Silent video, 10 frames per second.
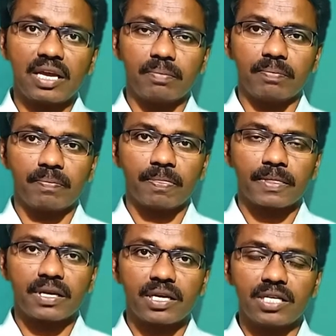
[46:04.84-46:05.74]
came
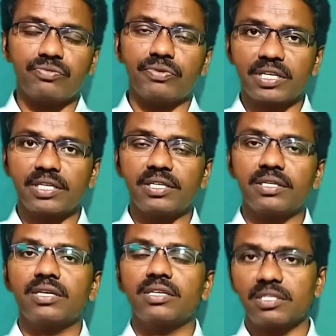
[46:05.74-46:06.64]
is written
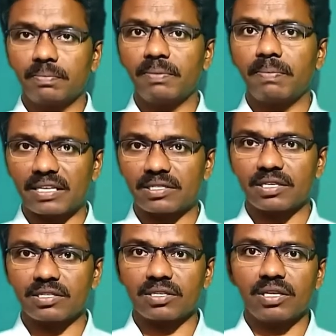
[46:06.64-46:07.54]
in simple
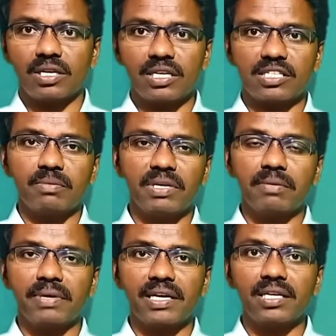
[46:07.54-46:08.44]
past tense. In a
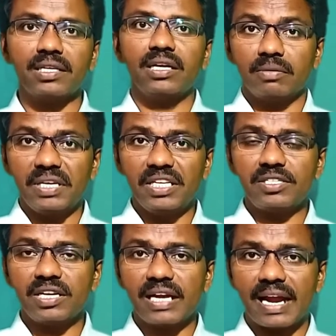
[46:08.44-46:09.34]
similar manner, the
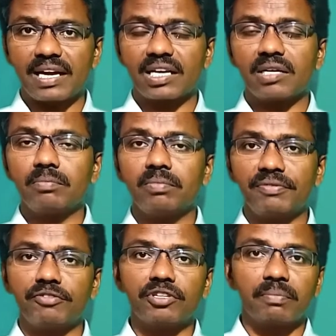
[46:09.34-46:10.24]
minister had come
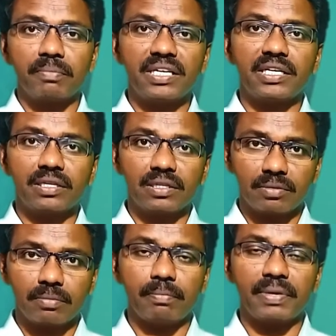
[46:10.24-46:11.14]
before the
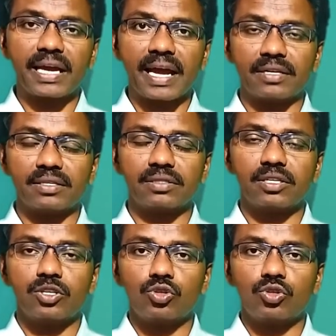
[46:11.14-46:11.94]
meeting began.